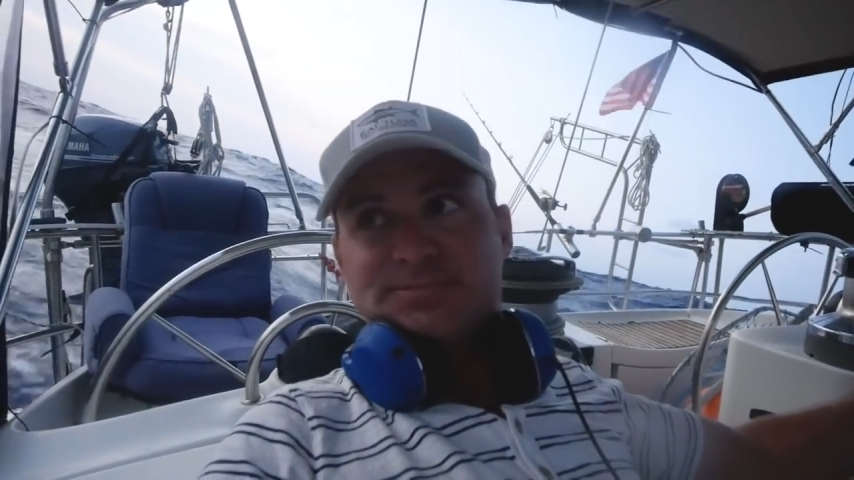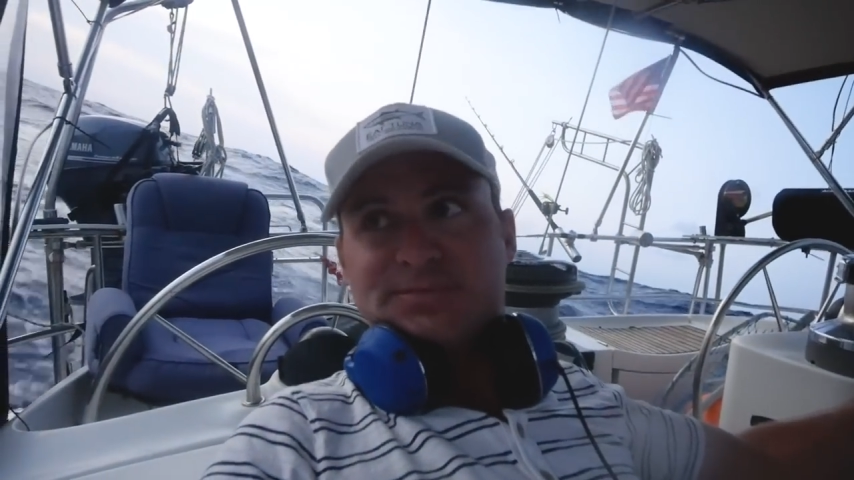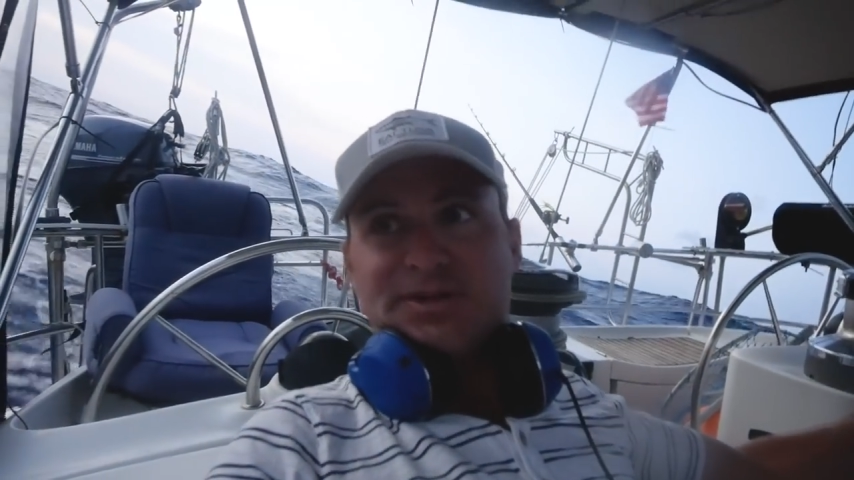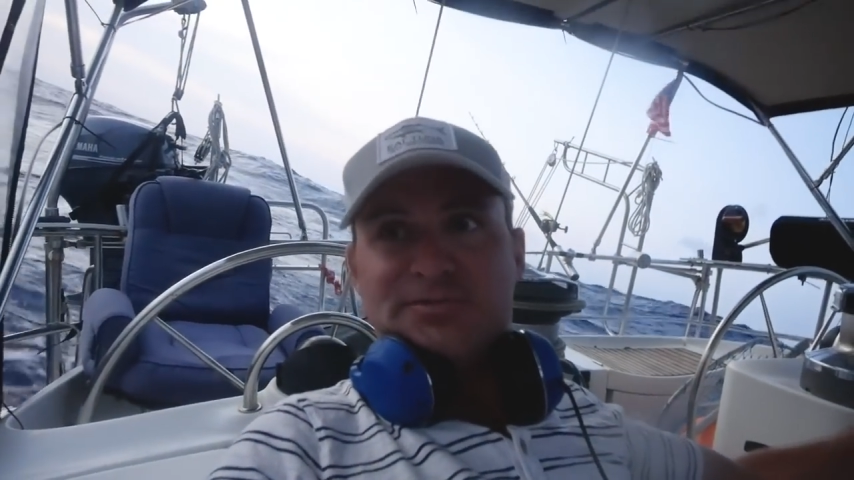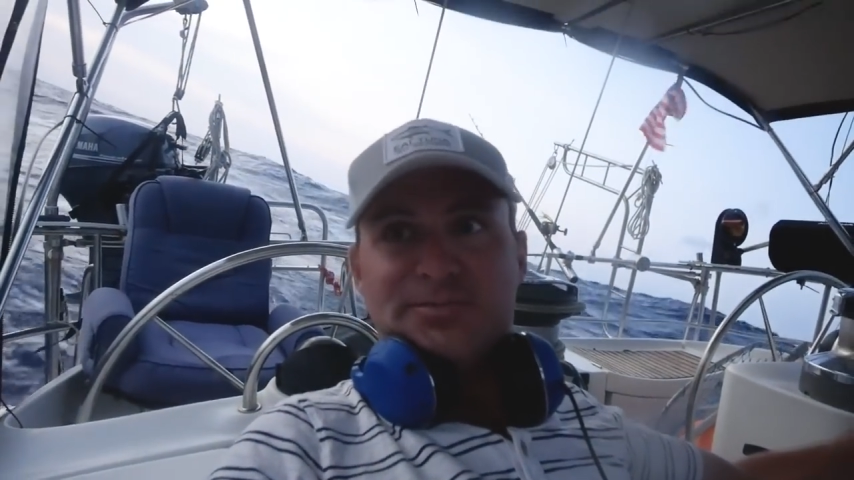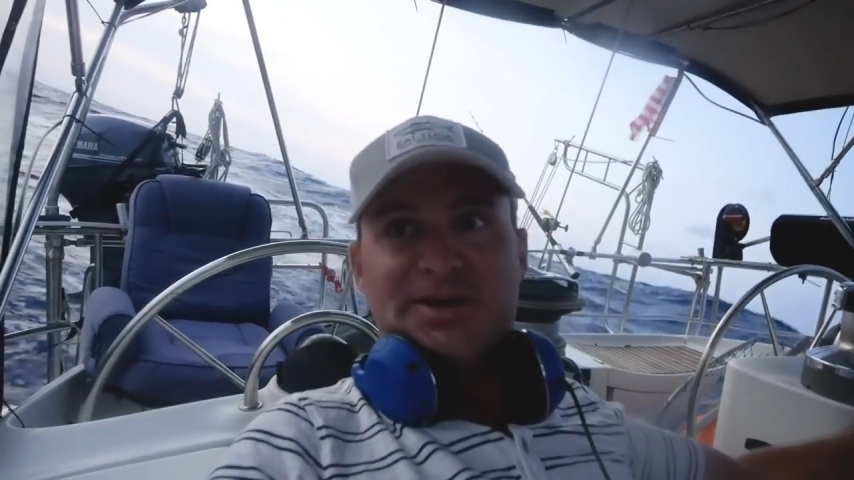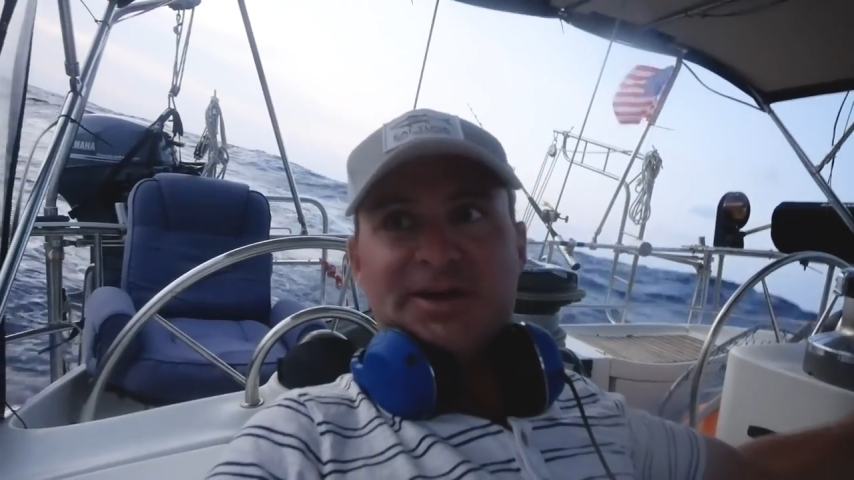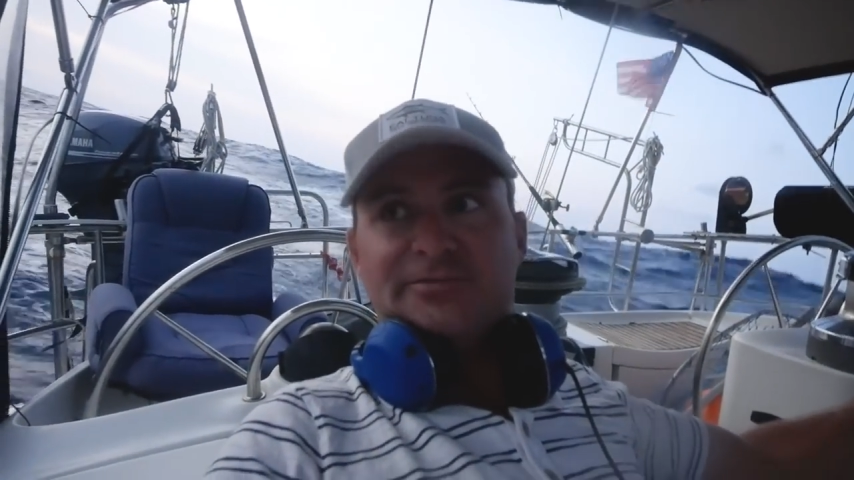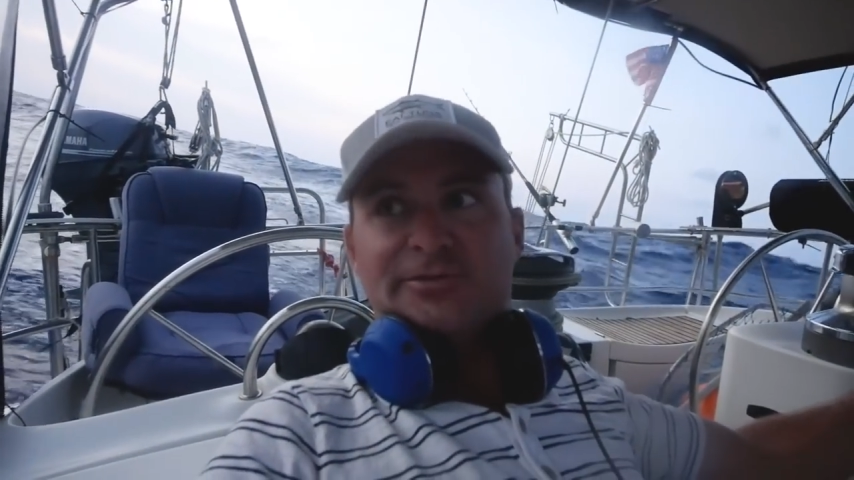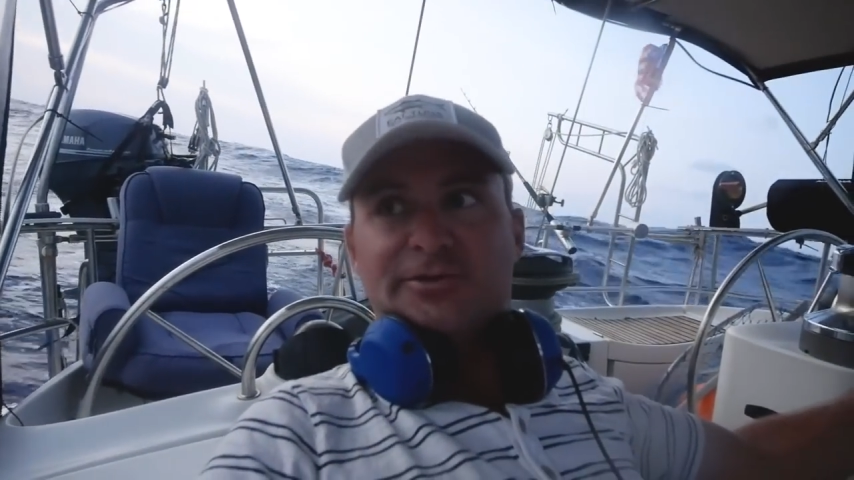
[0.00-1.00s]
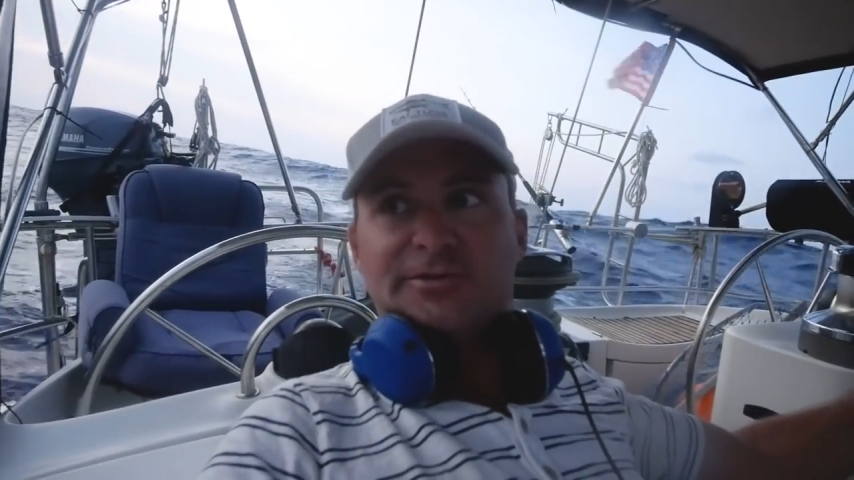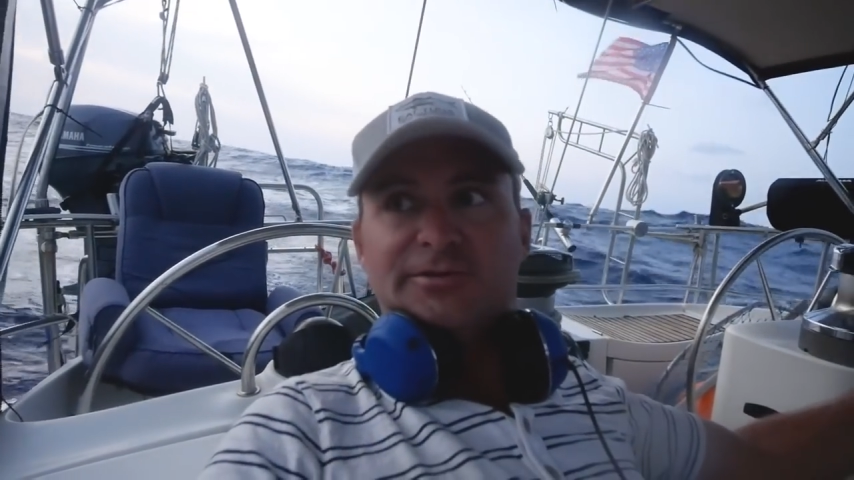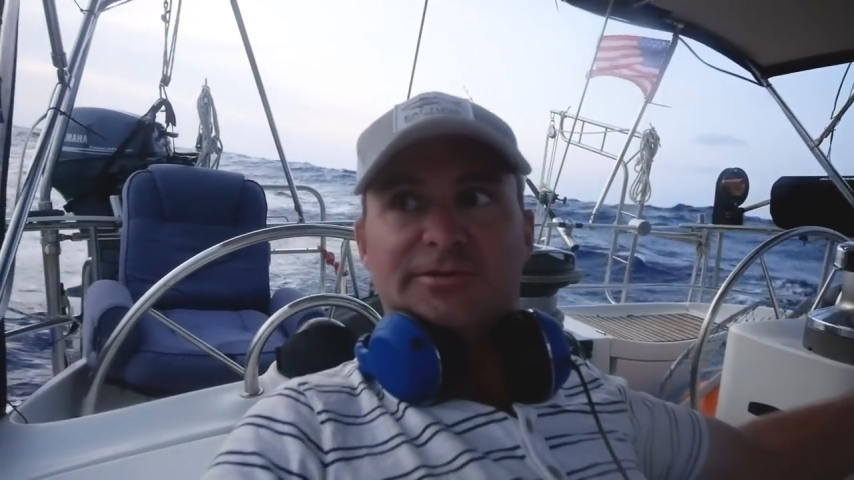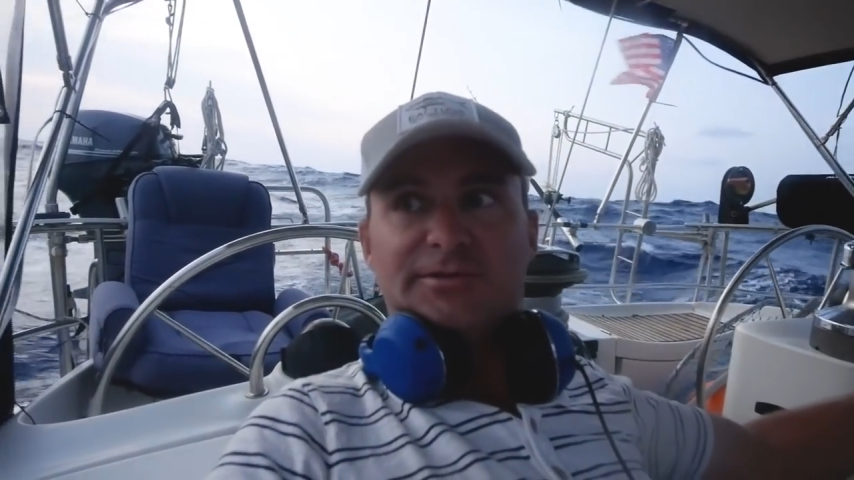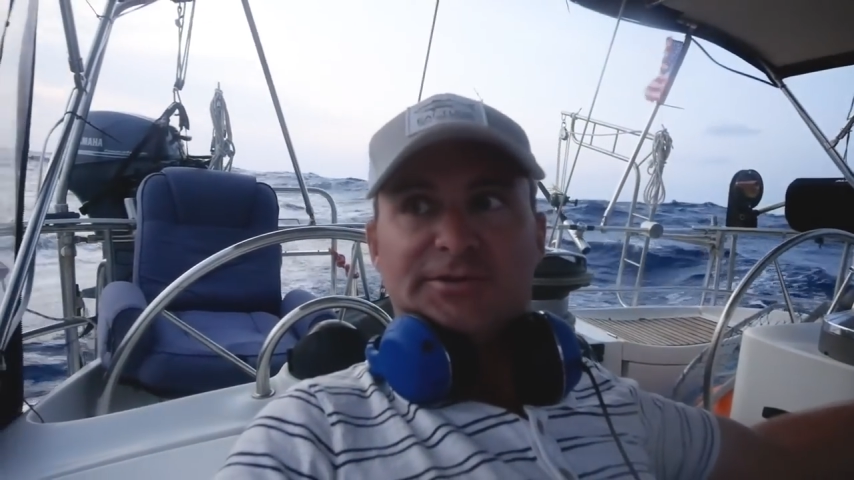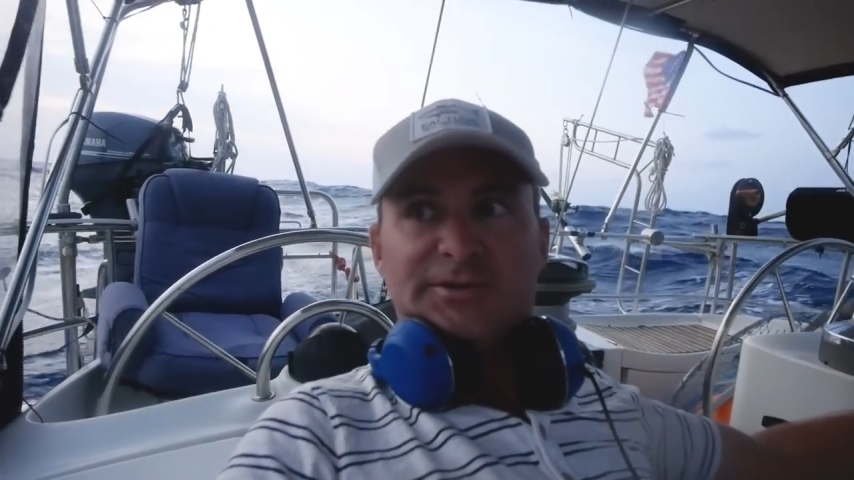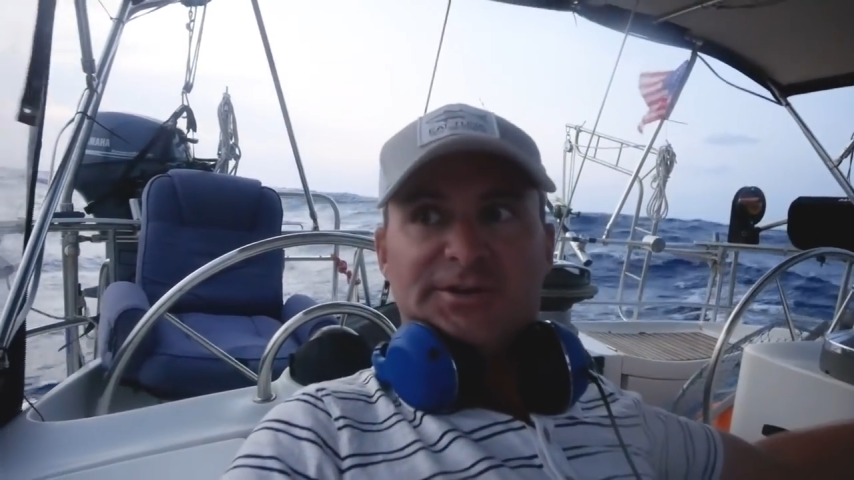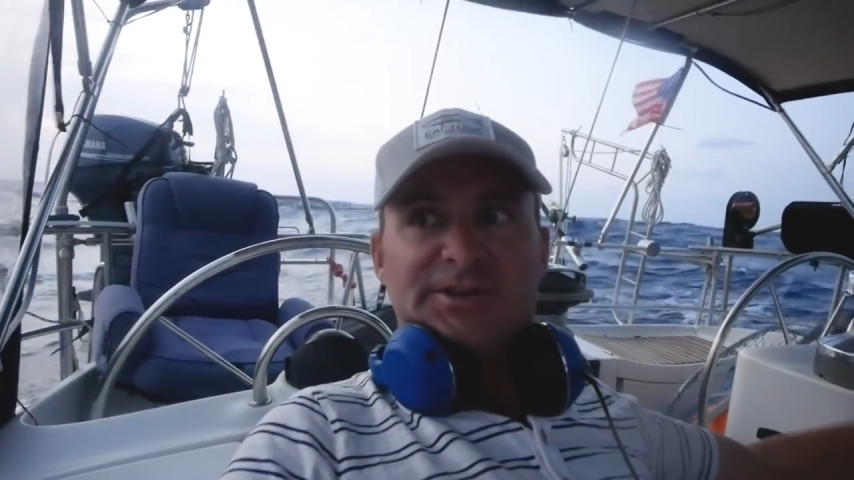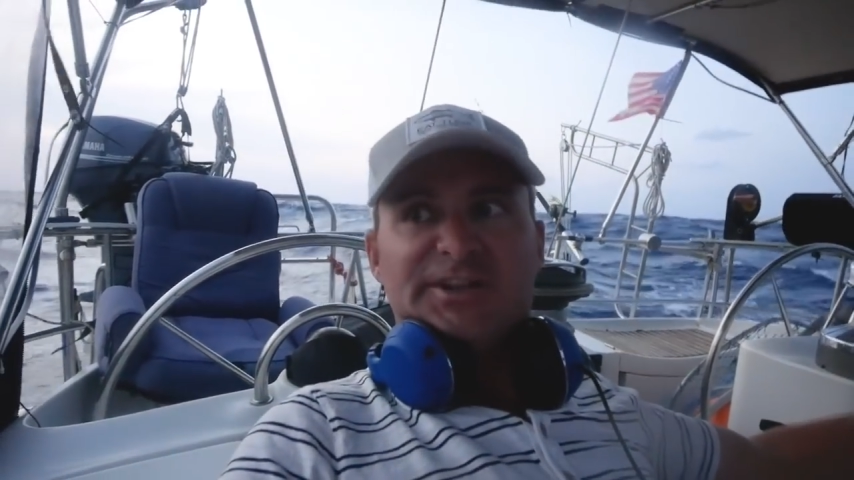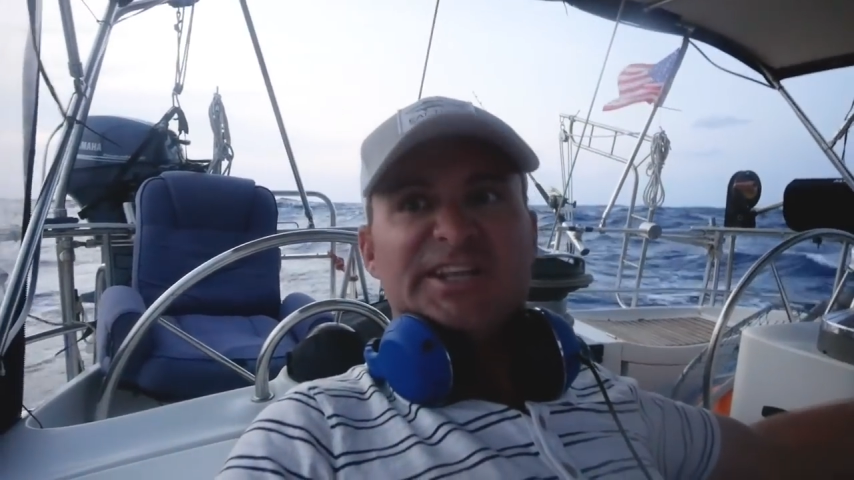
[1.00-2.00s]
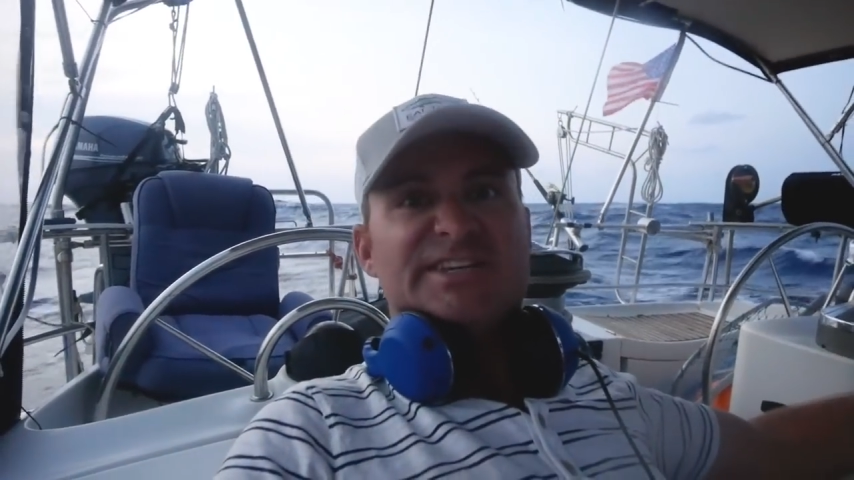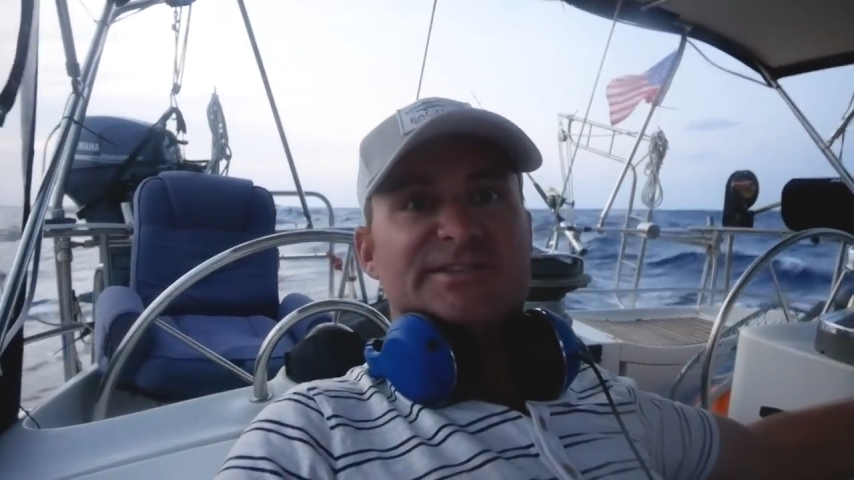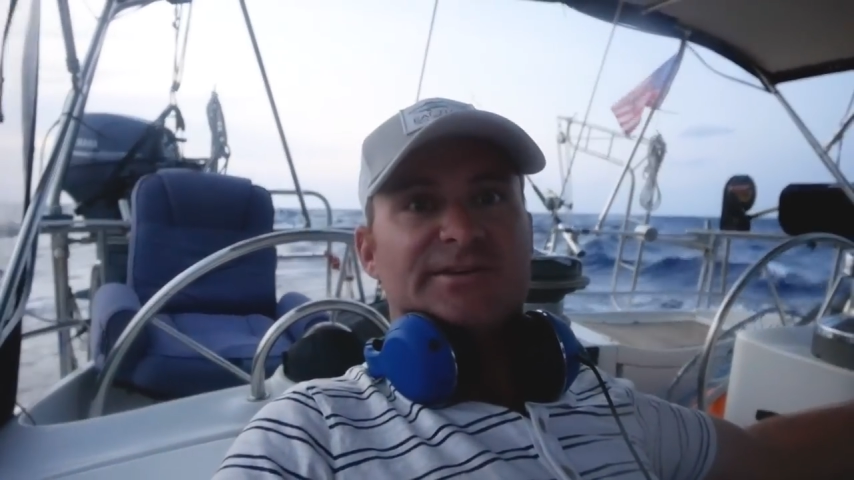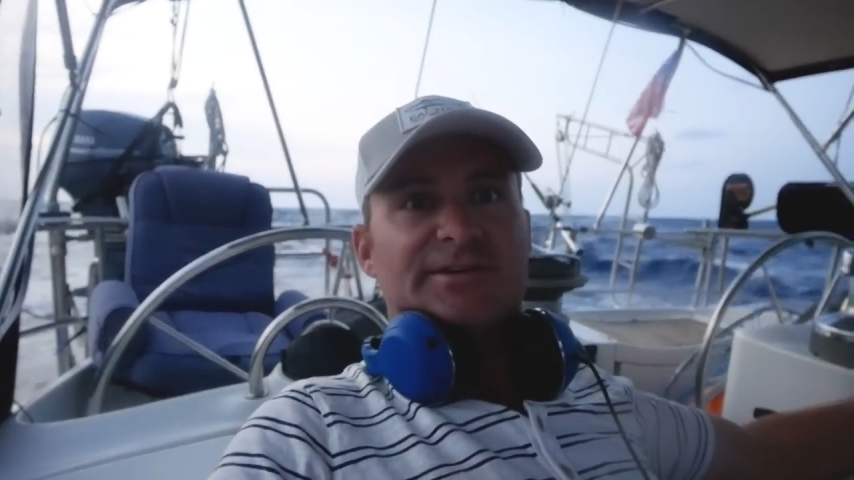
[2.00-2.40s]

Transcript: I feel bad for Lisa,